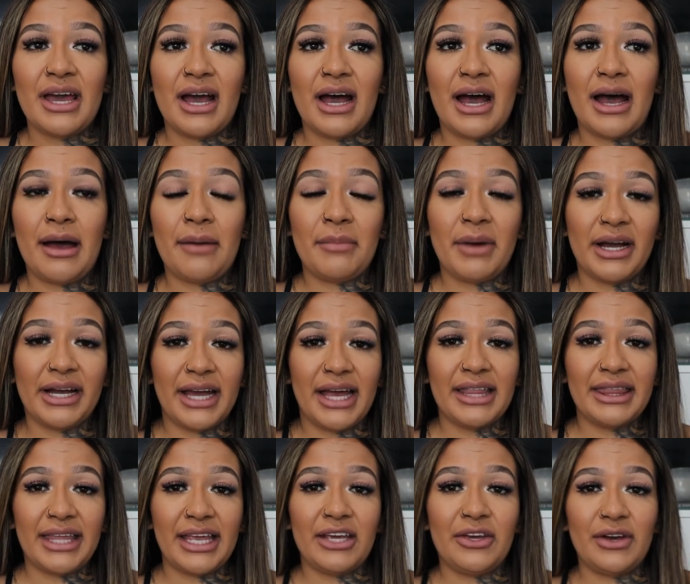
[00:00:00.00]
Um,
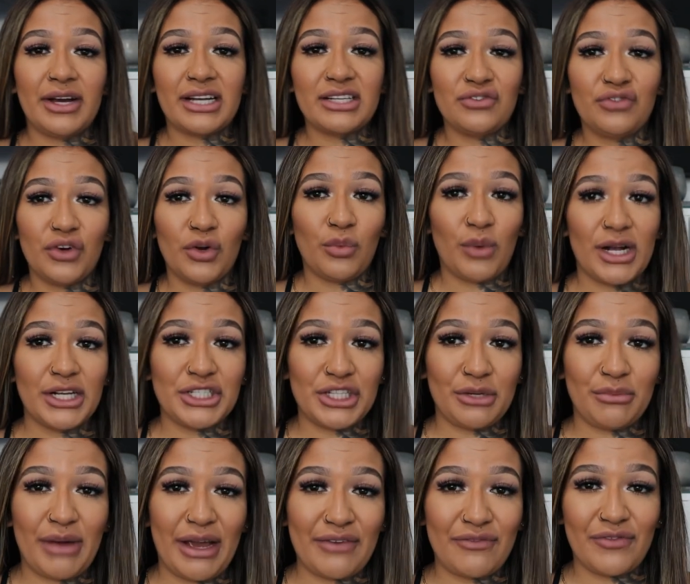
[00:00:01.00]
again, thank you guys for
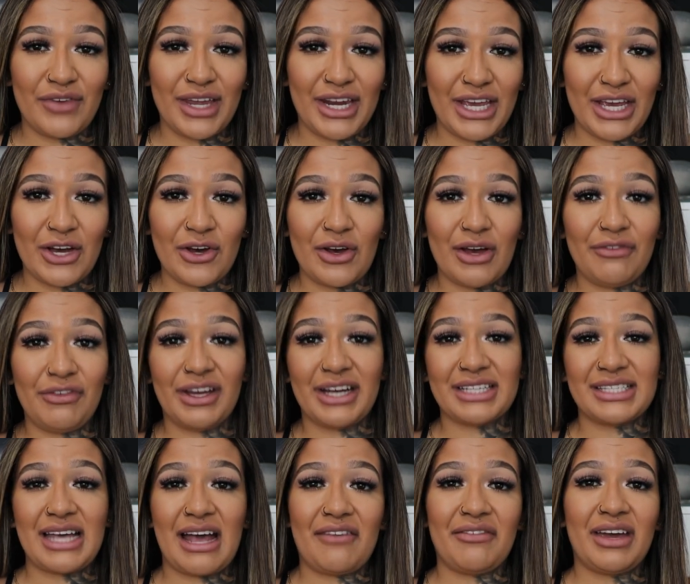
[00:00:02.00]
watching my video. If you
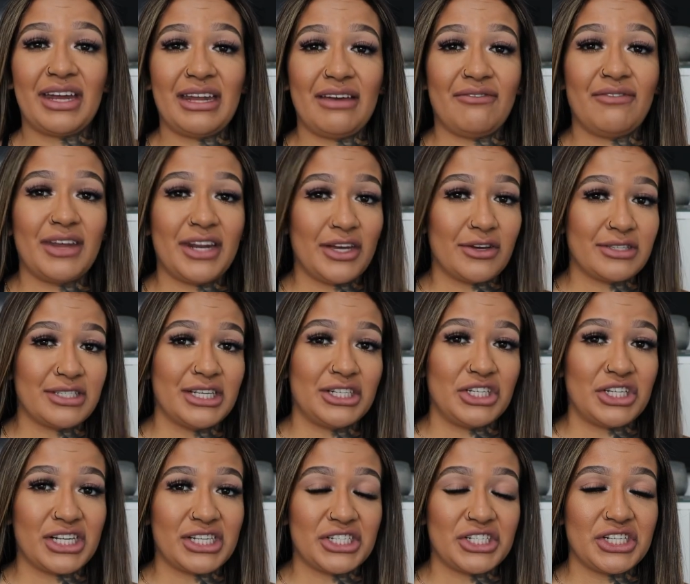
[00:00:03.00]
guys have any video
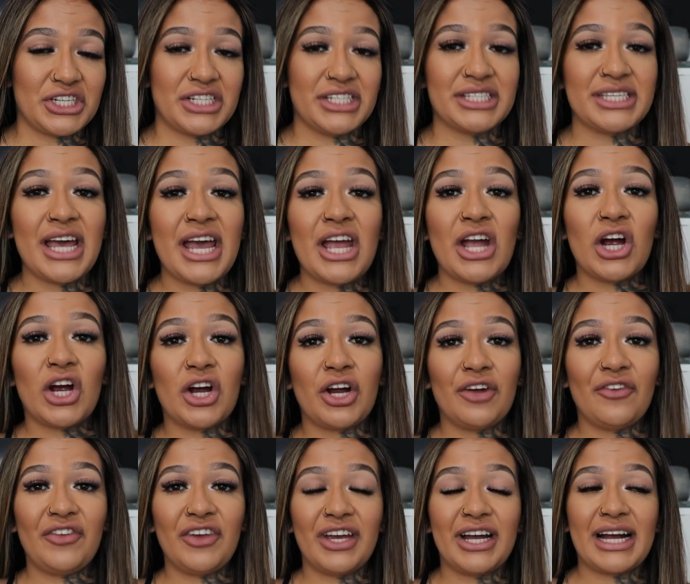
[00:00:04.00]
suggestions or
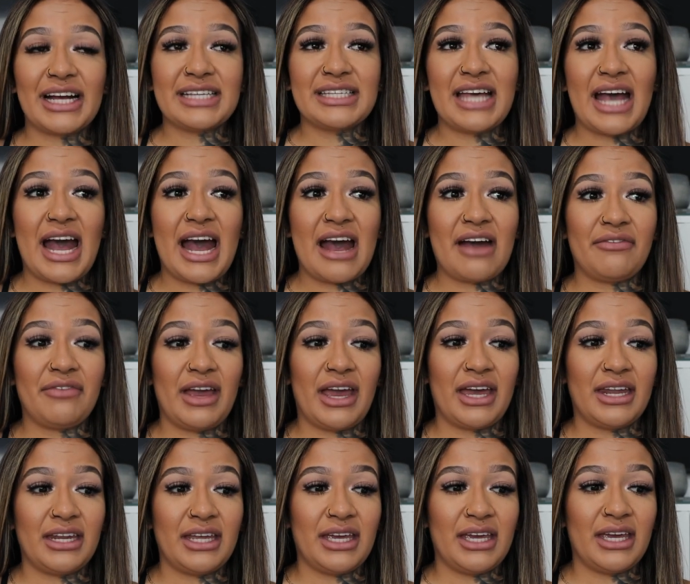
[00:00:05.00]
if you guys have
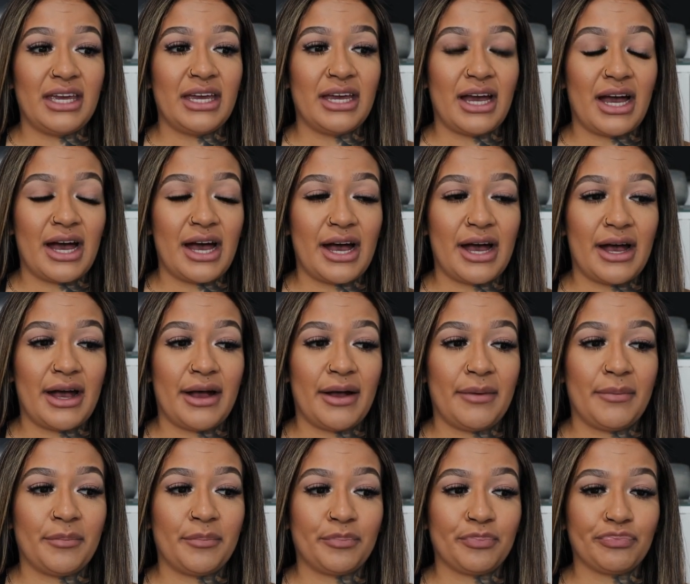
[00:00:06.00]
any...
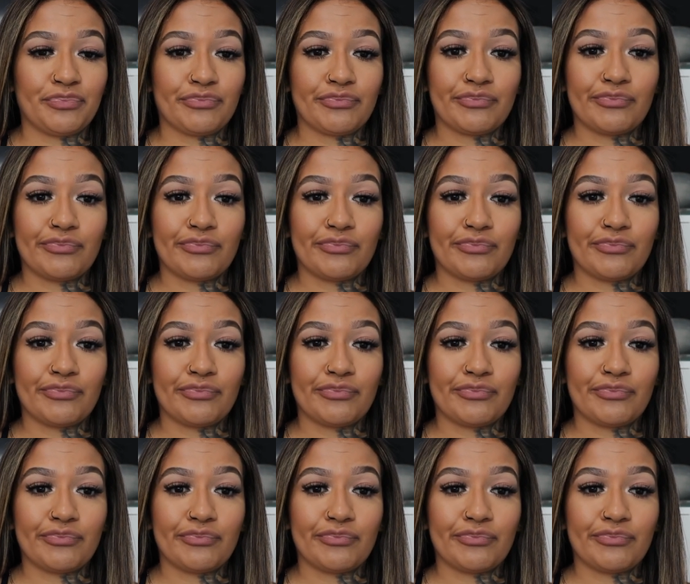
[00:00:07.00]
Um,